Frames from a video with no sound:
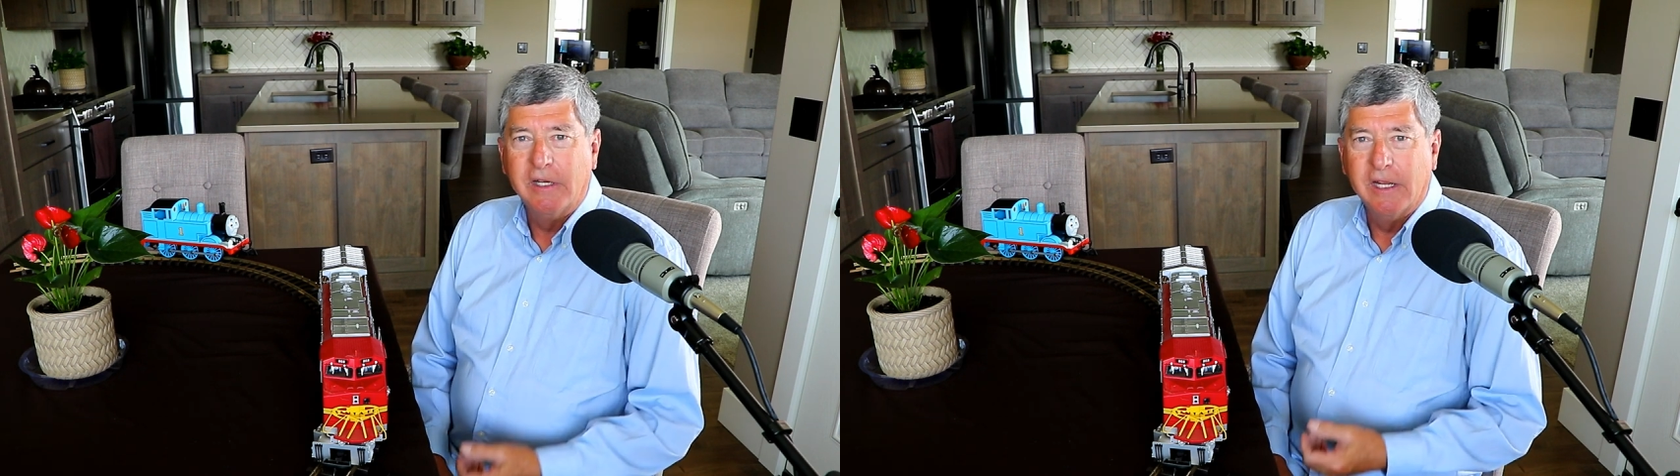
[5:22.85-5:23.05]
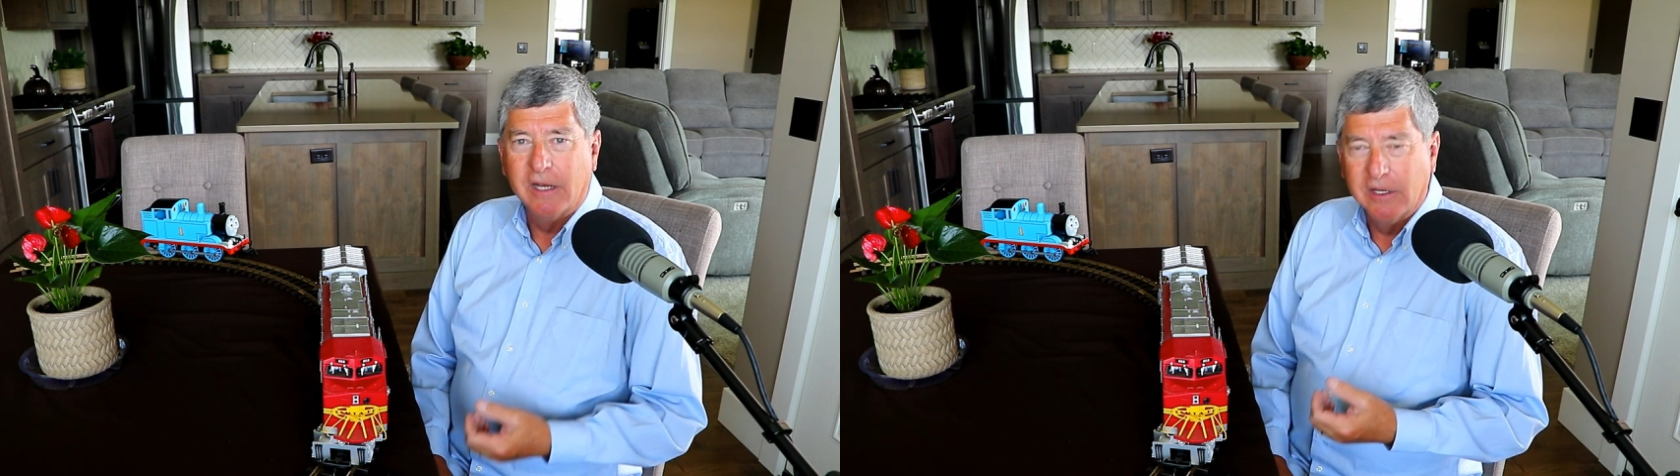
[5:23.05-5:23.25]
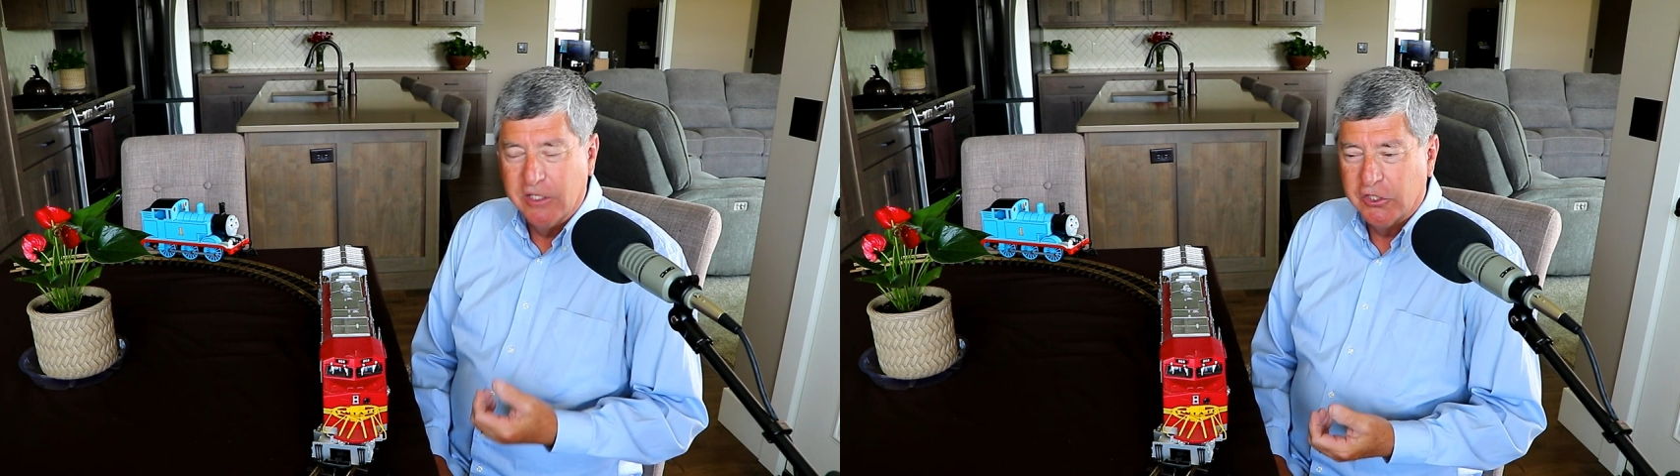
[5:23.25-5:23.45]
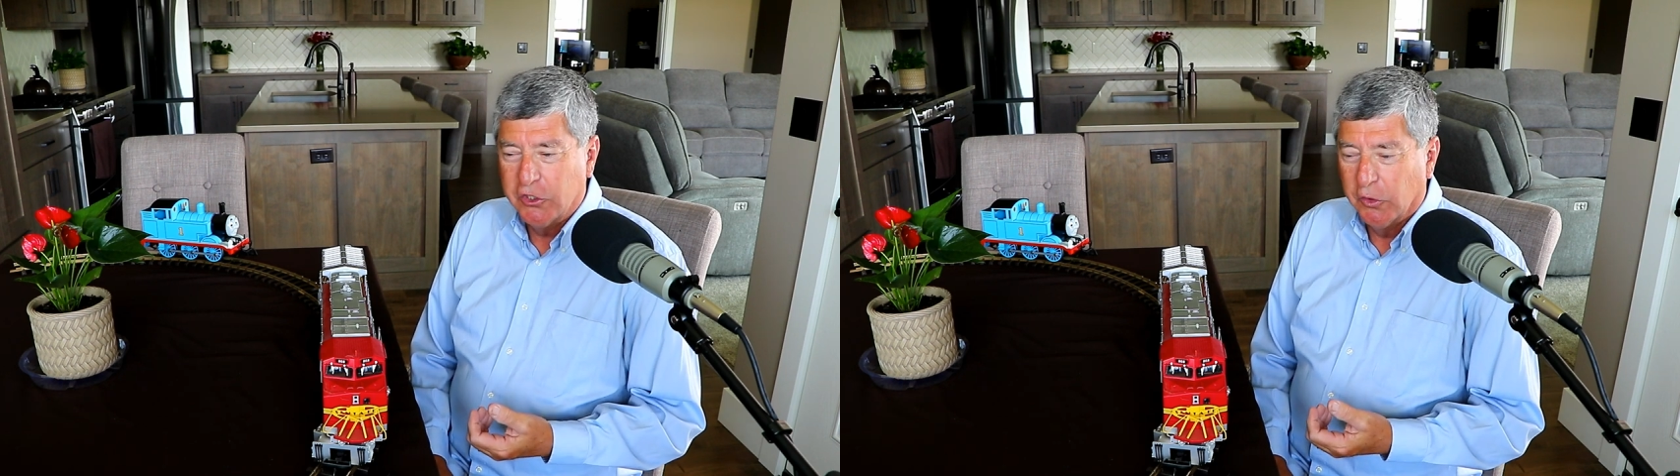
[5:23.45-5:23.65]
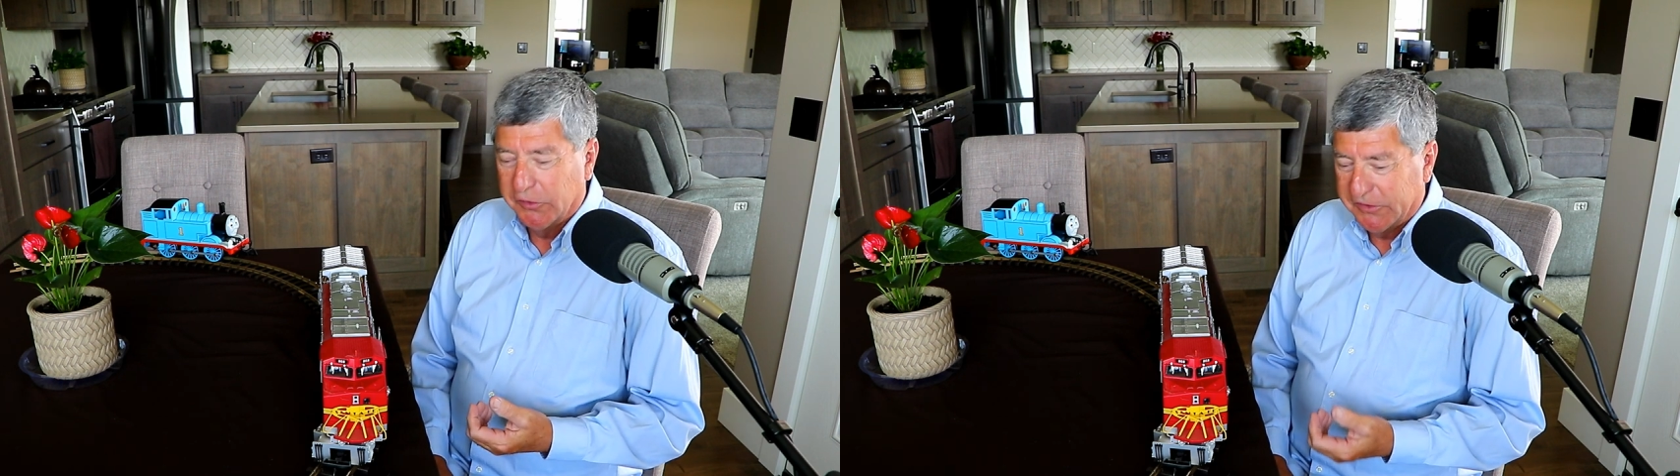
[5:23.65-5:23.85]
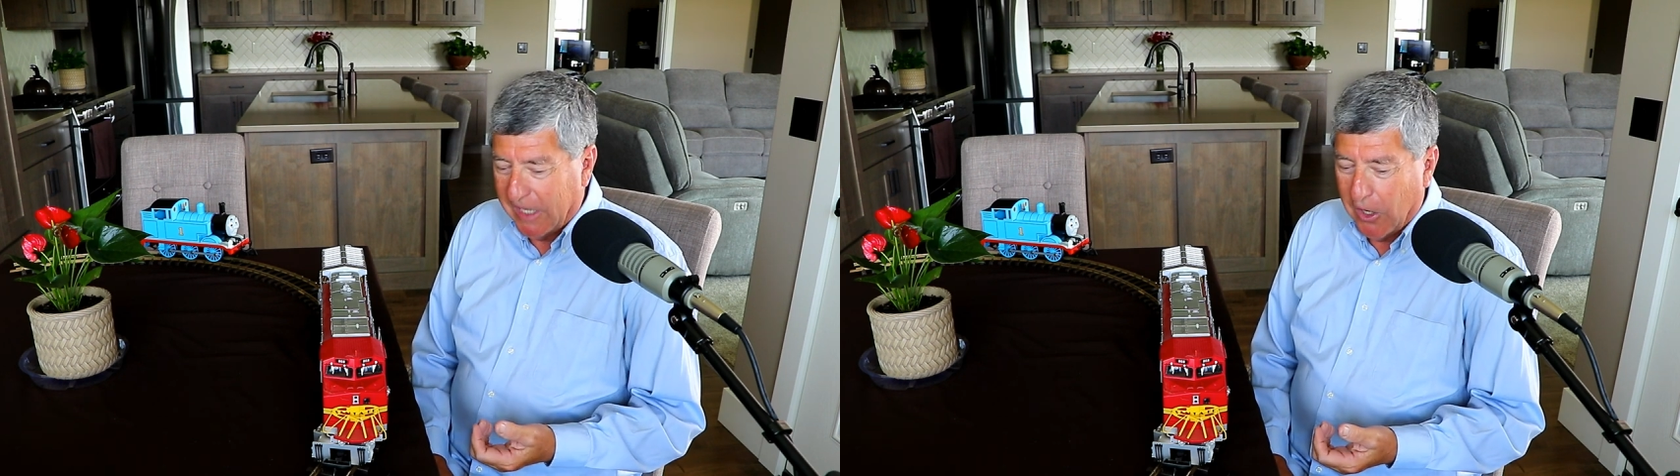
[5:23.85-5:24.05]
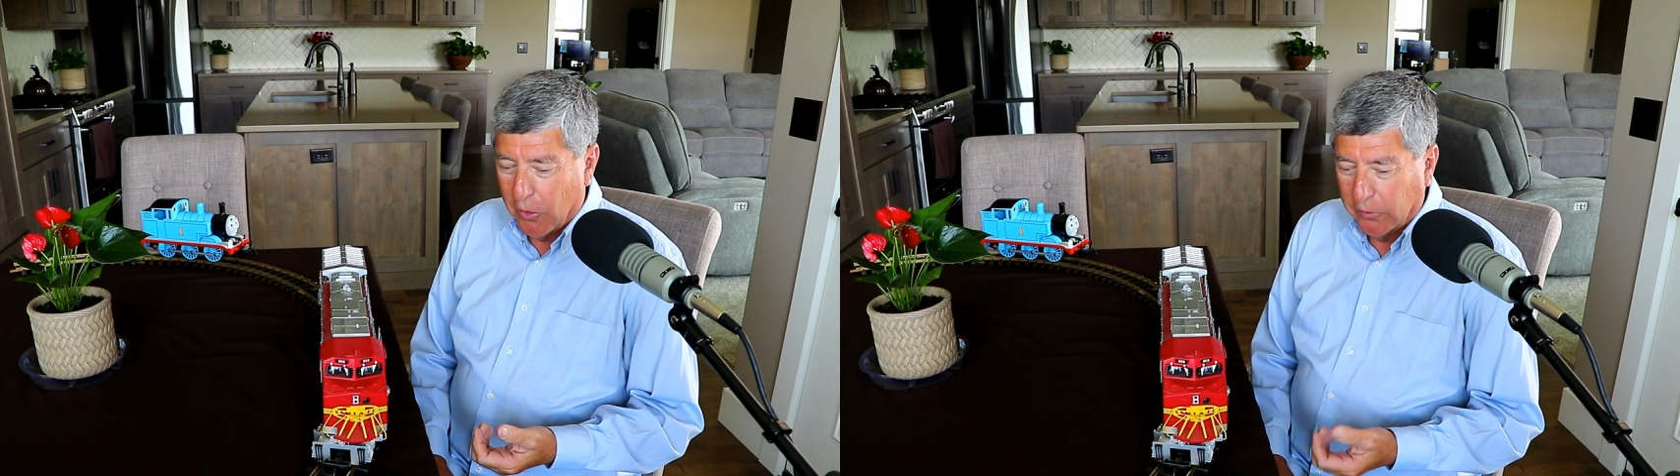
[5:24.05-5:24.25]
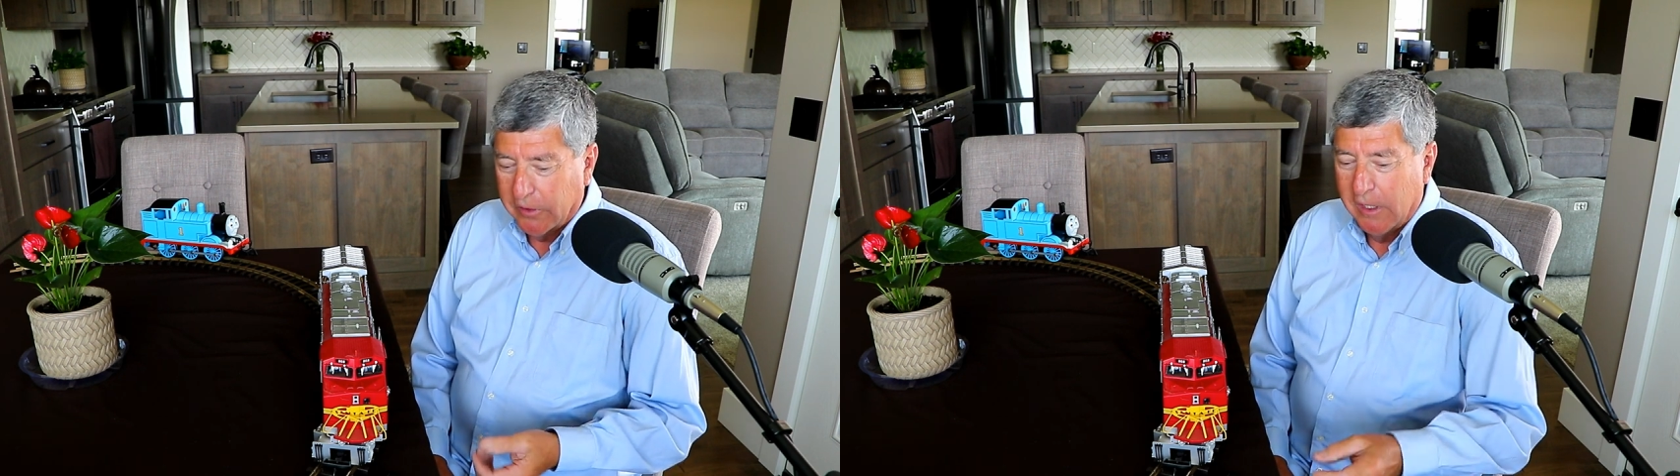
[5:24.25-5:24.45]
to get additional
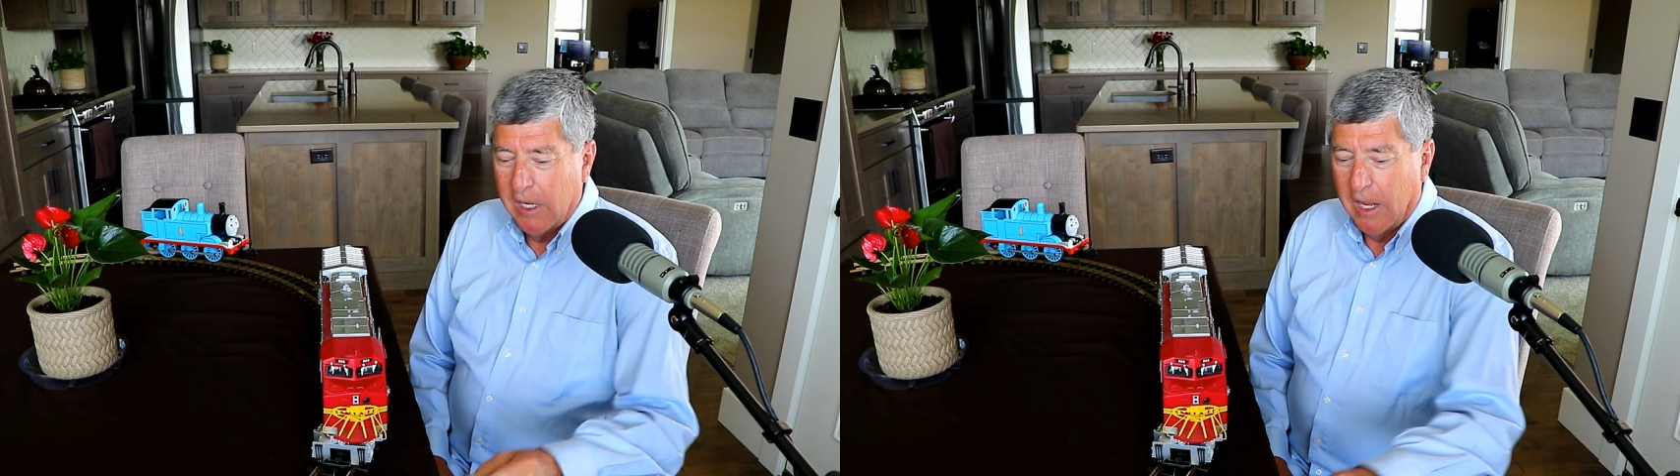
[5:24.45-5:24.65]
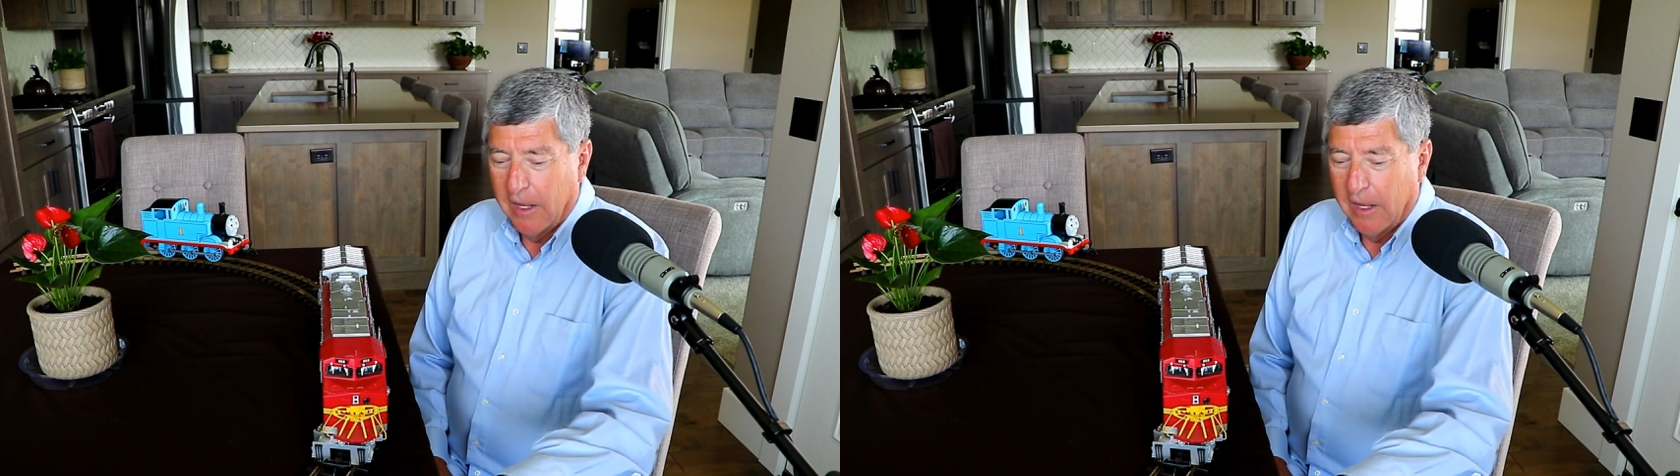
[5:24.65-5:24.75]
sound.